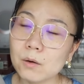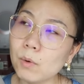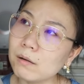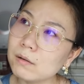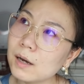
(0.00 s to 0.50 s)

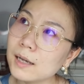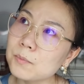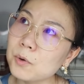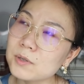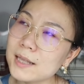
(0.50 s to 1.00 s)
Well, I
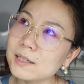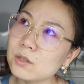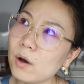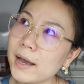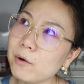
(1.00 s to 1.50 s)
suppose that's
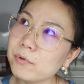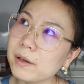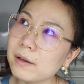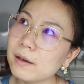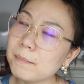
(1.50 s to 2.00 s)
not
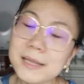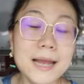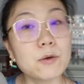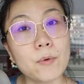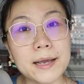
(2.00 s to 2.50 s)
healthy. But
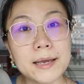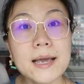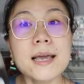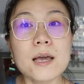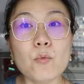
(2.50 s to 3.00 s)
anyway,
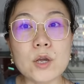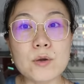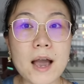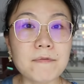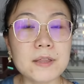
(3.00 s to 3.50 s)
when
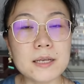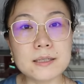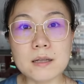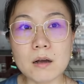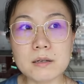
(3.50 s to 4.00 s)
you have this
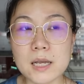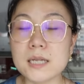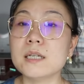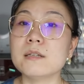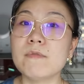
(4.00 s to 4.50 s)
size,
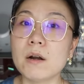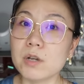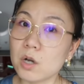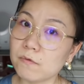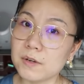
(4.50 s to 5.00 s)
it is
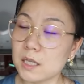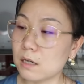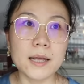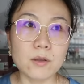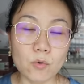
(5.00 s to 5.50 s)
very
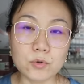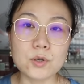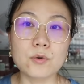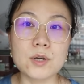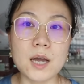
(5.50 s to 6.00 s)
convenient. And
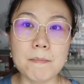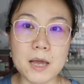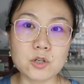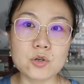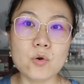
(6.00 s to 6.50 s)
also you can
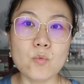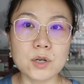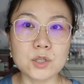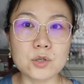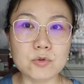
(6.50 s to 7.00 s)
make sure
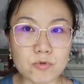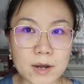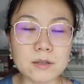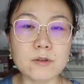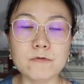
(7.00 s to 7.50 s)
once you
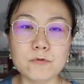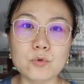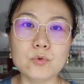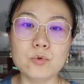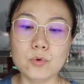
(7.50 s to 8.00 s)
drank the
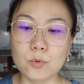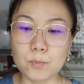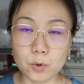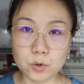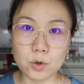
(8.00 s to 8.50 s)
full
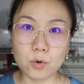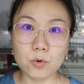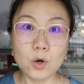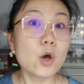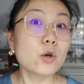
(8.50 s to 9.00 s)

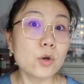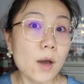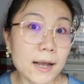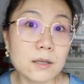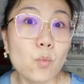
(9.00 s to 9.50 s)
bottle, you
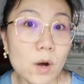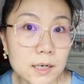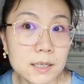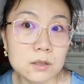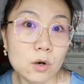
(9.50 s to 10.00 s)
had
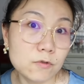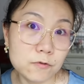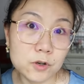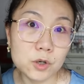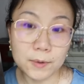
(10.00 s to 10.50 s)
1 liter of
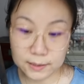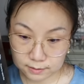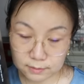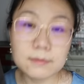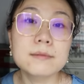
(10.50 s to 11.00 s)
fluid
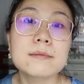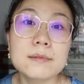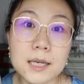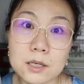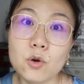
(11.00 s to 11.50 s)

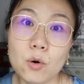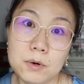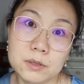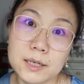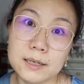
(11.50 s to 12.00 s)
in your
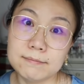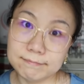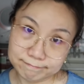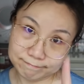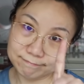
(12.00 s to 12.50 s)
body.
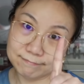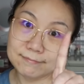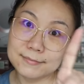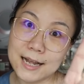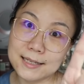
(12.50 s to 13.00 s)

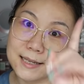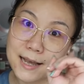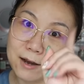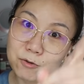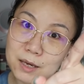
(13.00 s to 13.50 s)
That's a
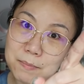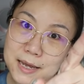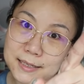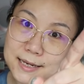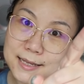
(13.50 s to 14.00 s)
healthy
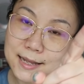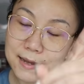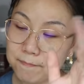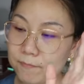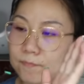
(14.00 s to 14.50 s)
bit, isn't it?